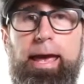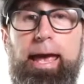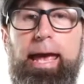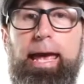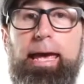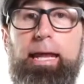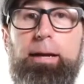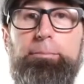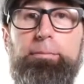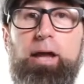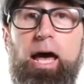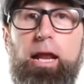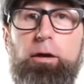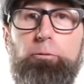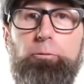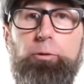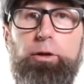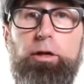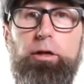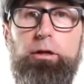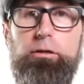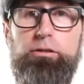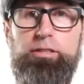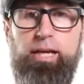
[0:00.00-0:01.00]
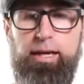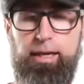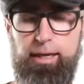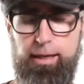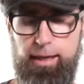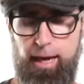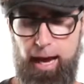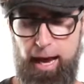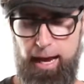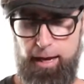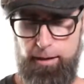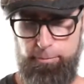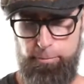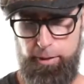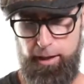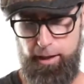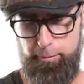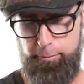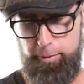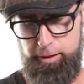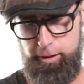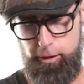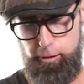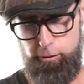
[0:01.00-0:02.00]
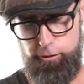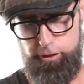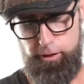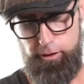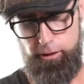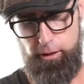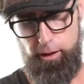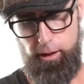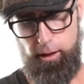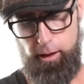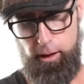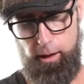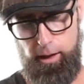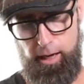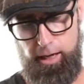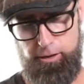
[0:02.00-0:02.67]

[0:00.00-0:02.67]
And I'm not a real techie guy, but I've been using the